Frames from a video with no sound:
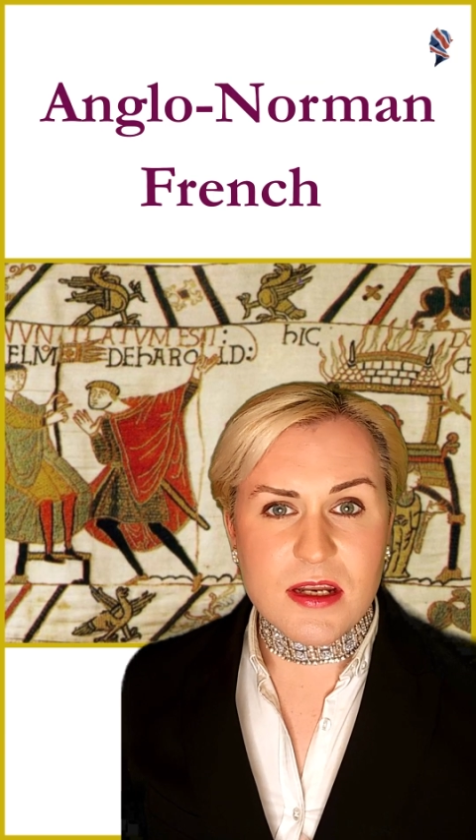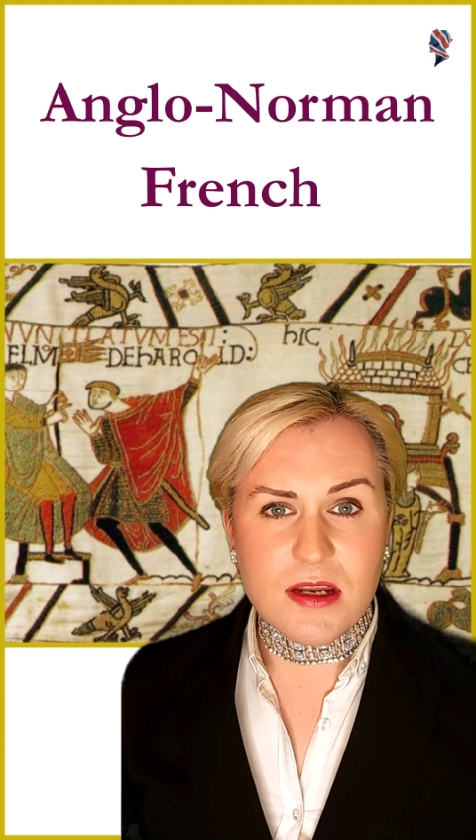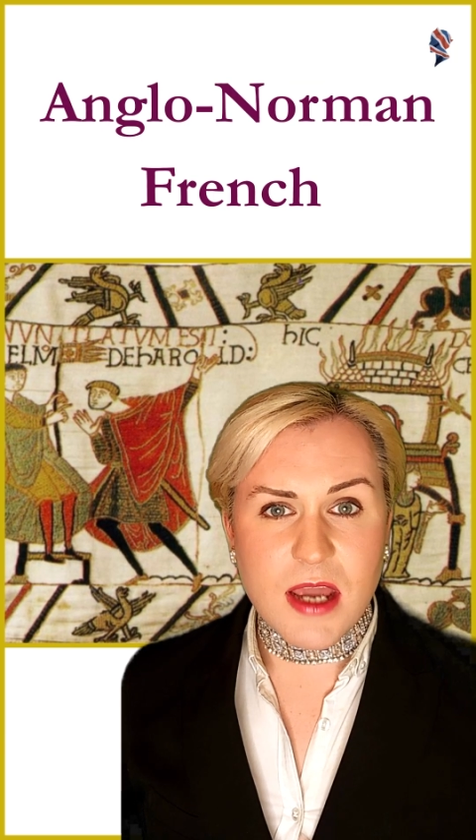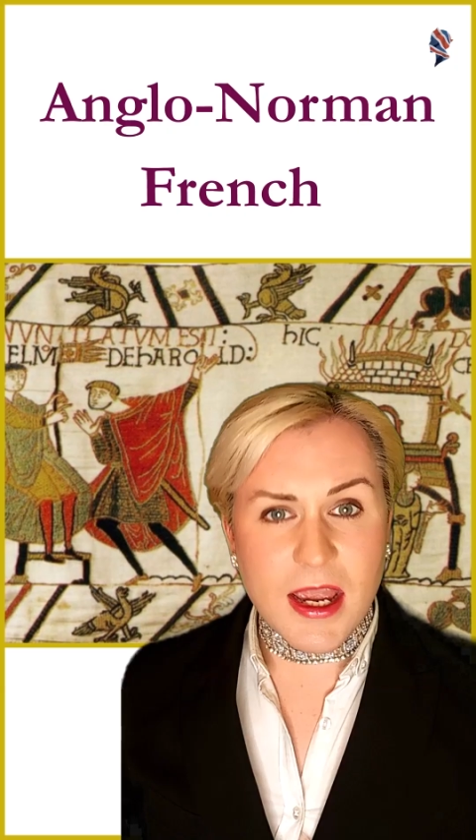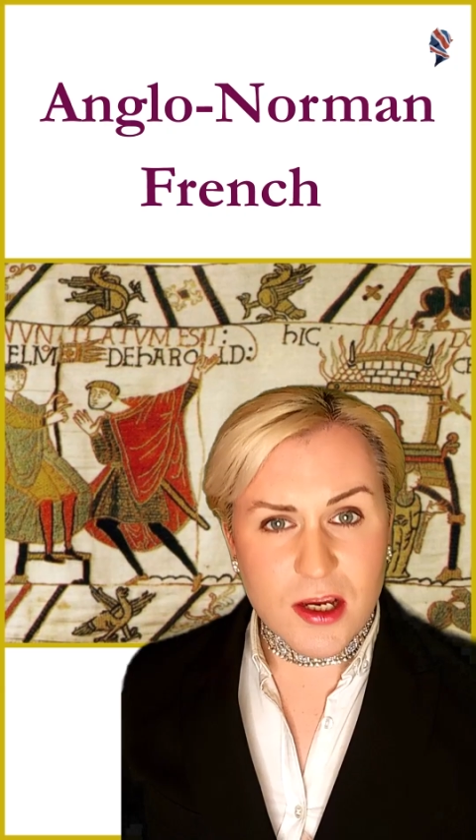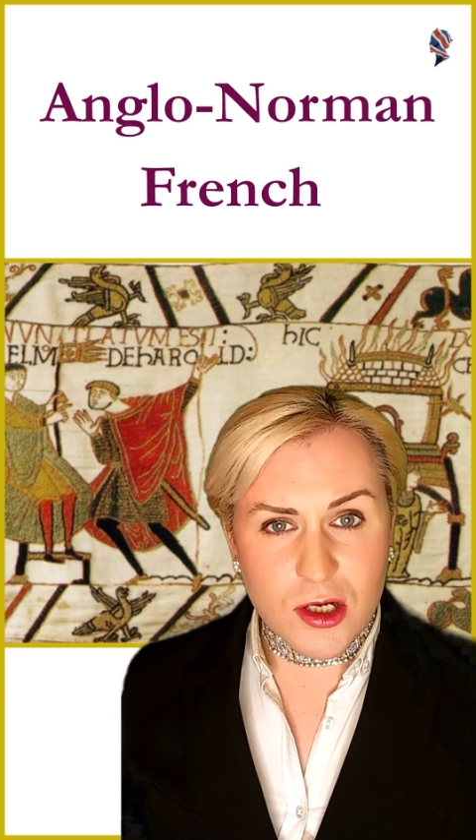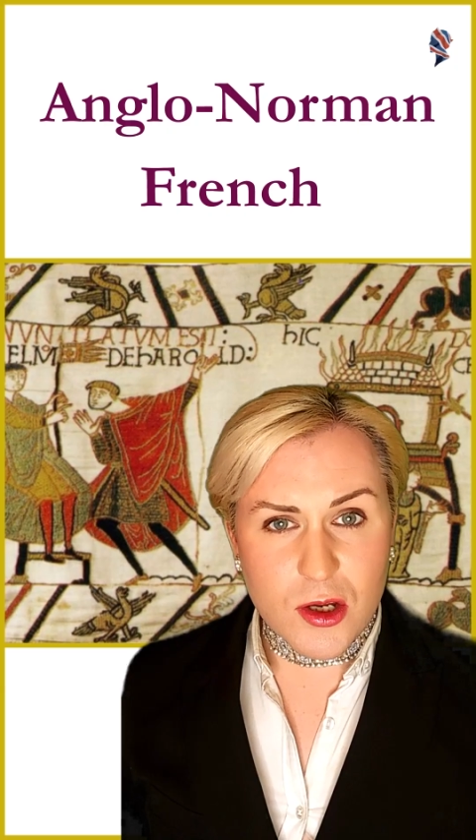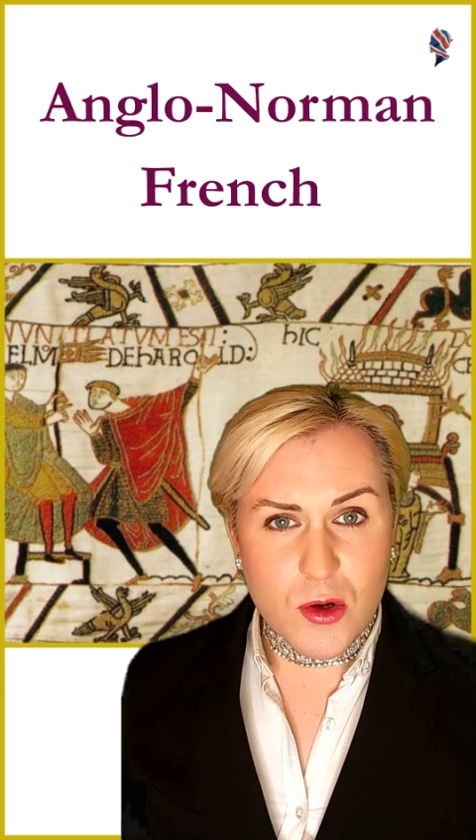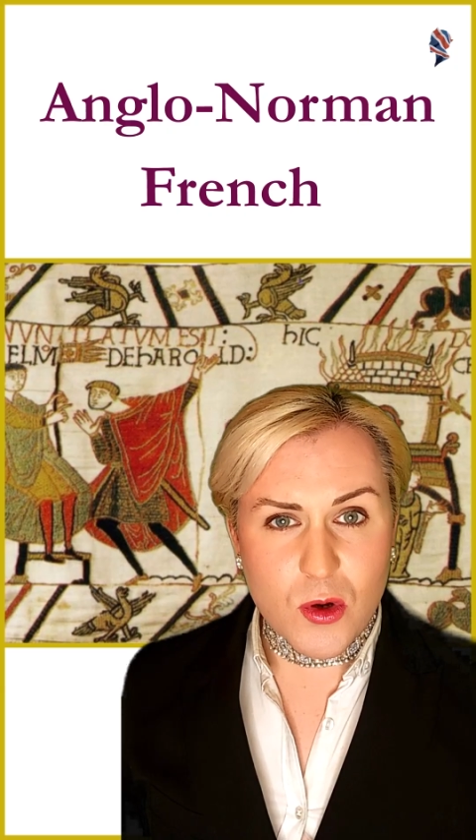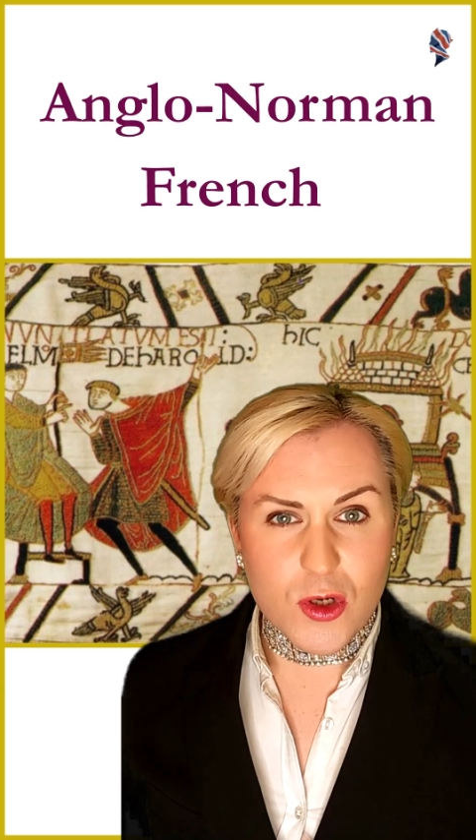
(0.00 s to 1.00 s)

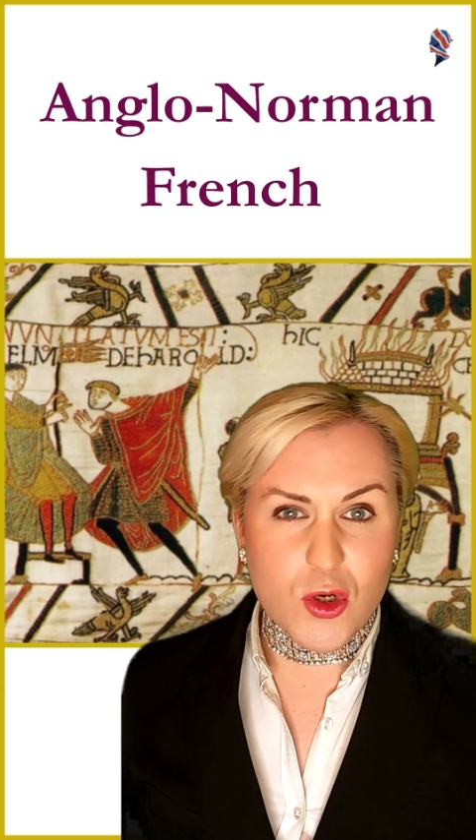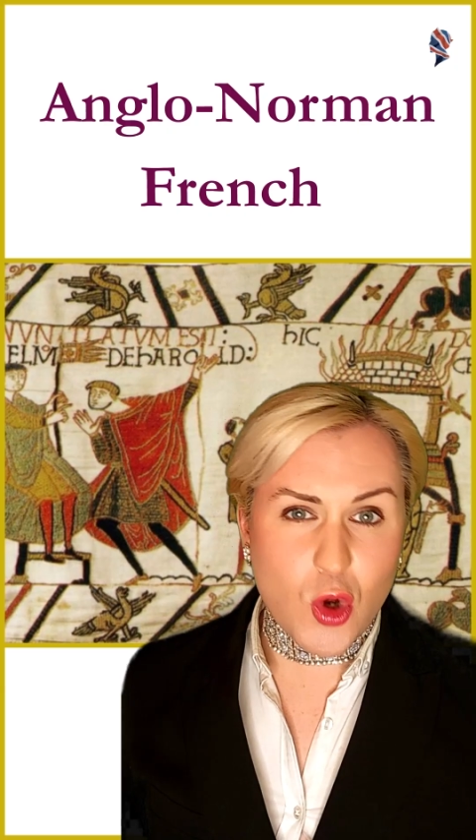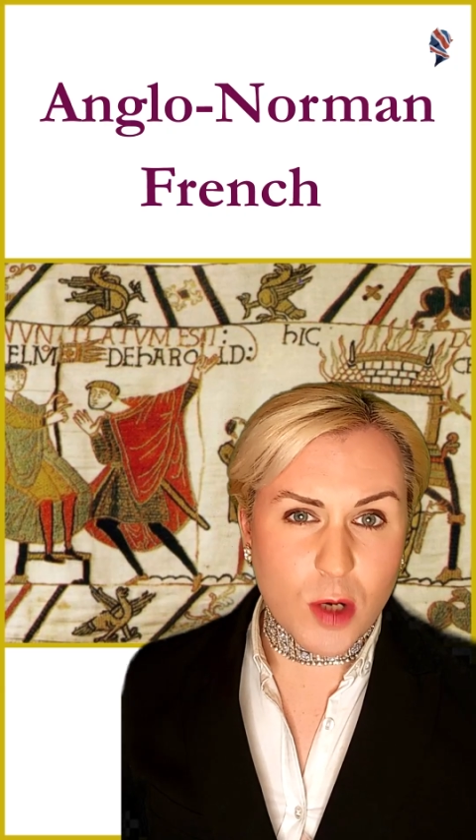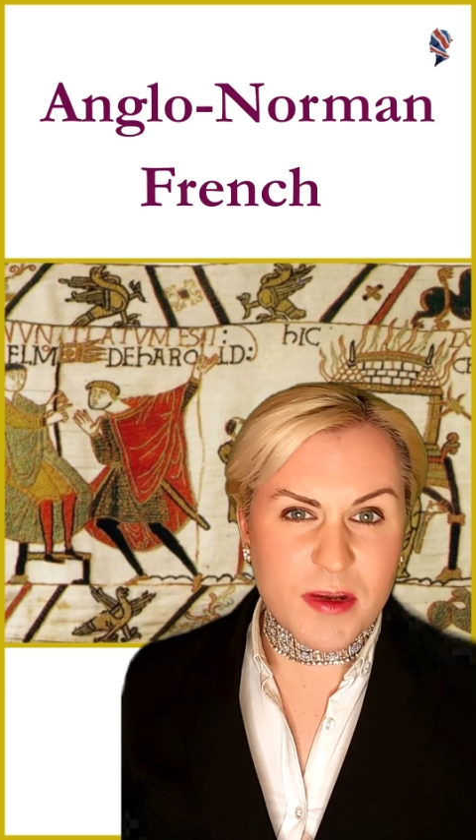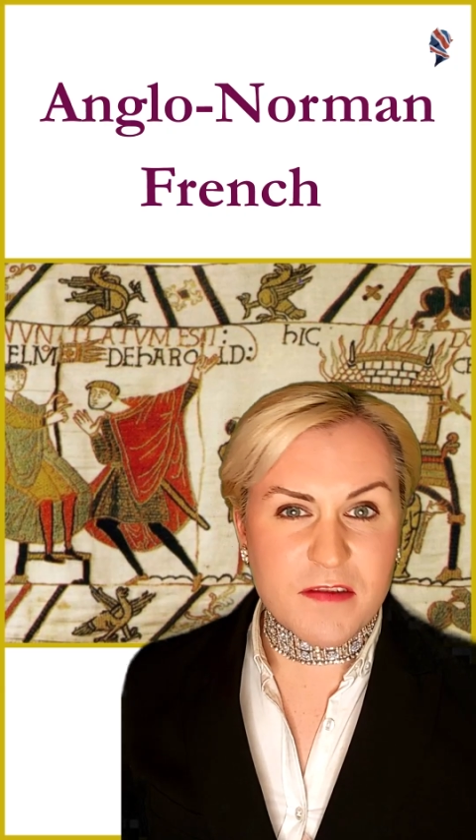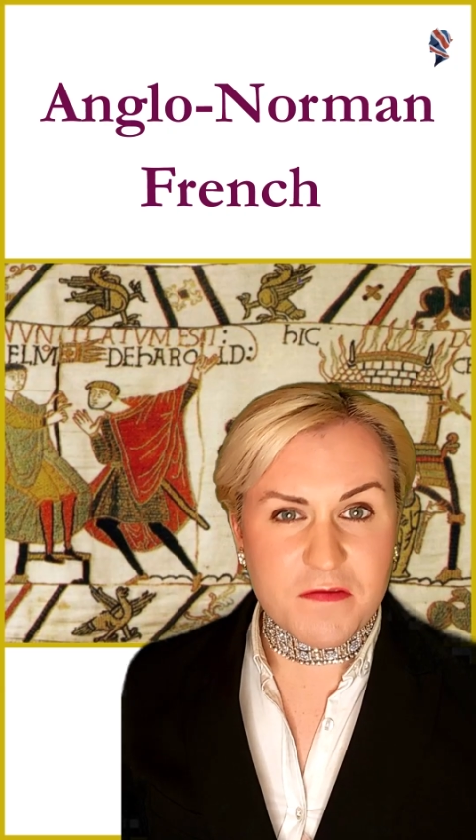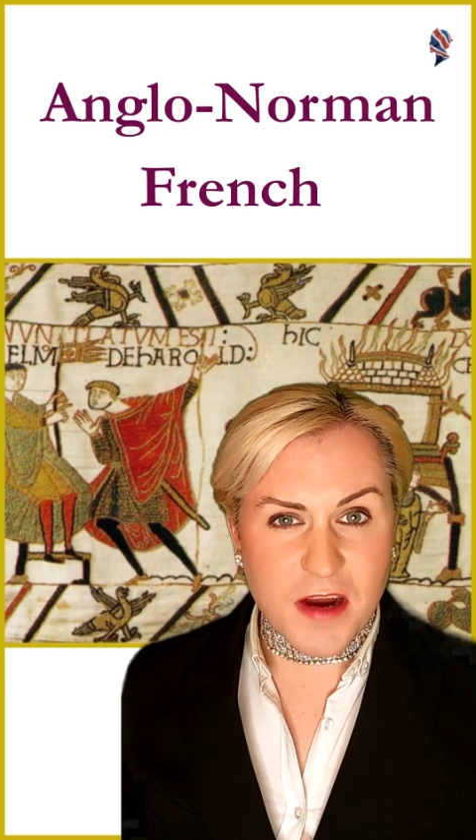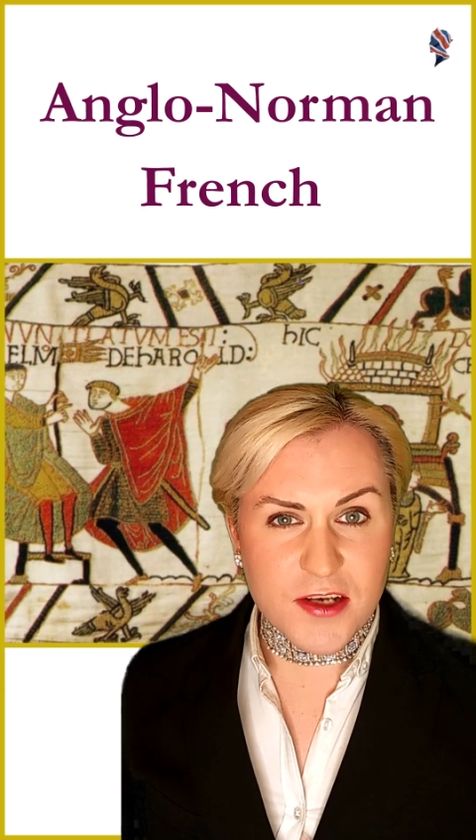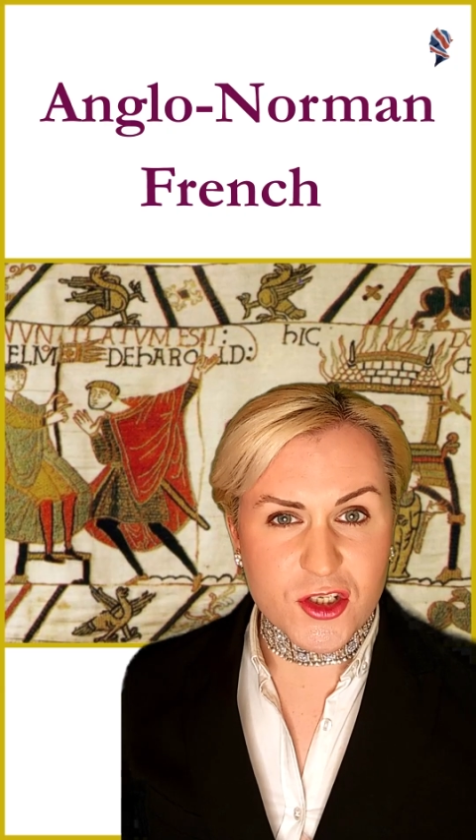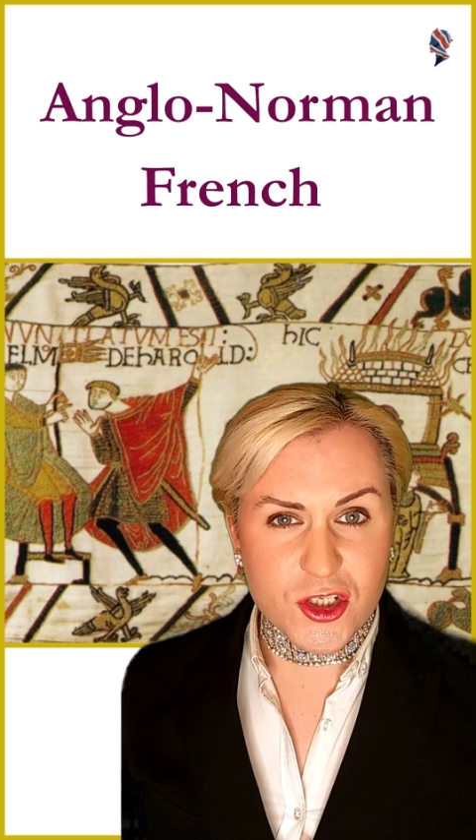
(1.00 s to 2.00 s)
Anglo-Norman
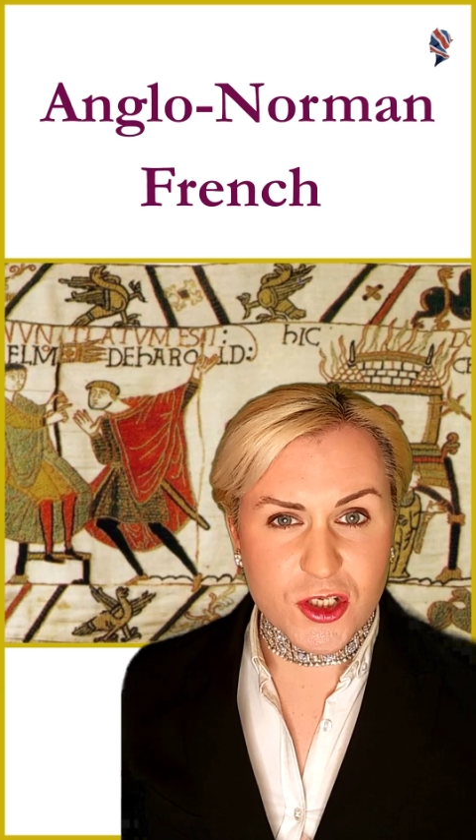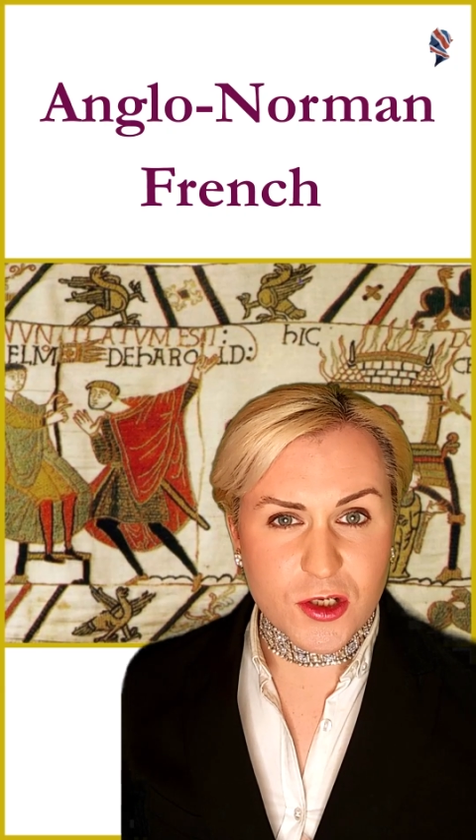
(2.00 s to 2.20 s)
French.